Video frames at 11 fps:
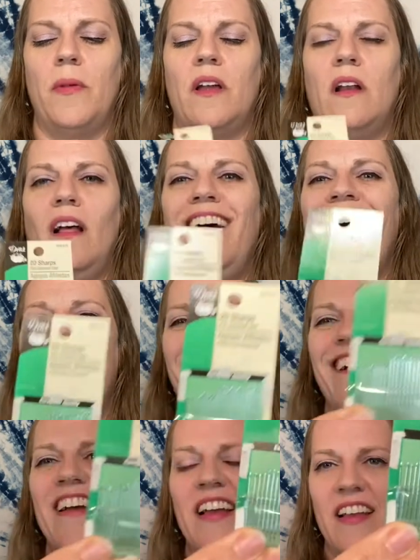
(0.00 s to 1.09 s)
but
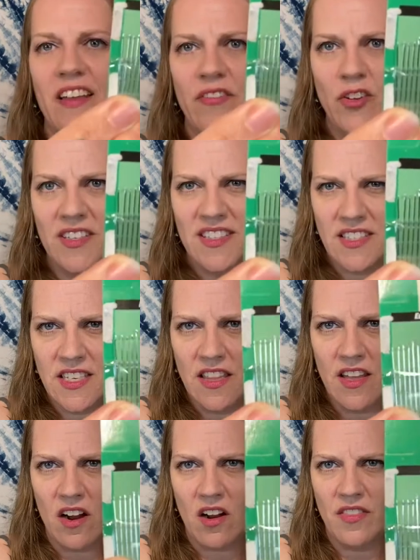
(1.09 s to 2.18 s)
if you can see
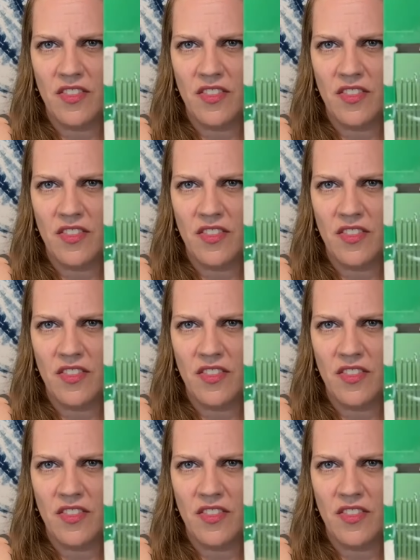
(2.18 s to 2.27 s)
there,